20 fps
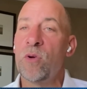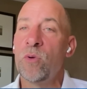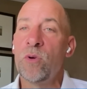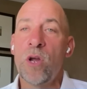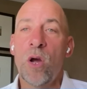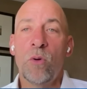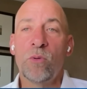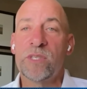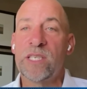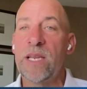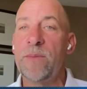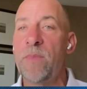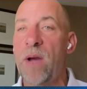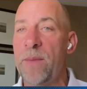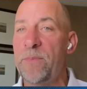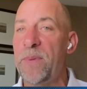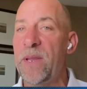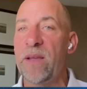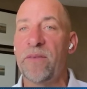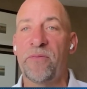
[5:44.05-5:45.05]
Who knows? He
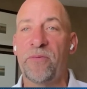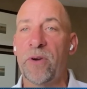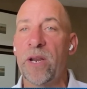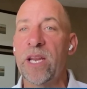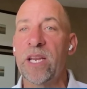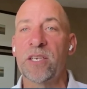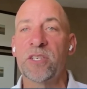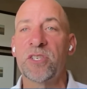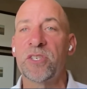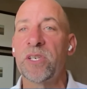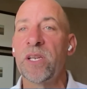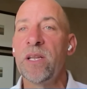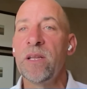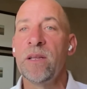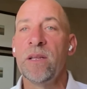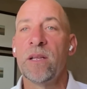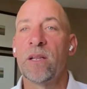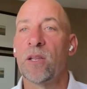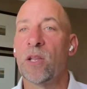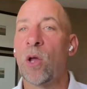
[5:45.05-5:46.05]
might be a freakish
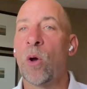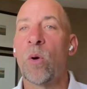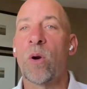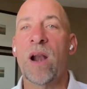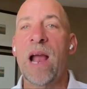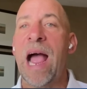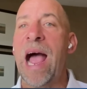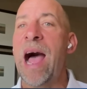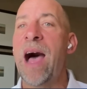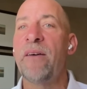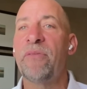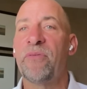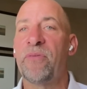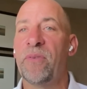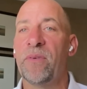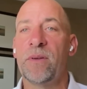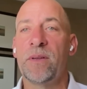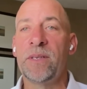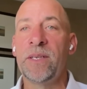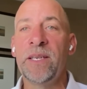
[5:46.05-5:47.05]
lower half
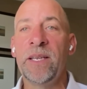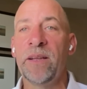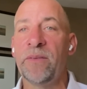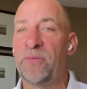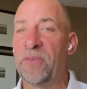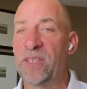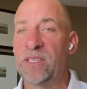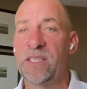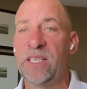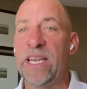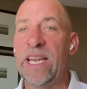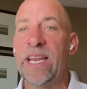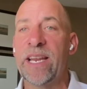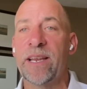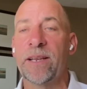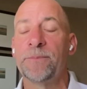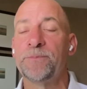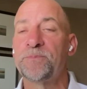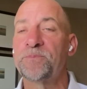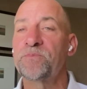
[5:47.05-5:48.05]

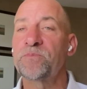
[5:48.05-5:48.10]
physique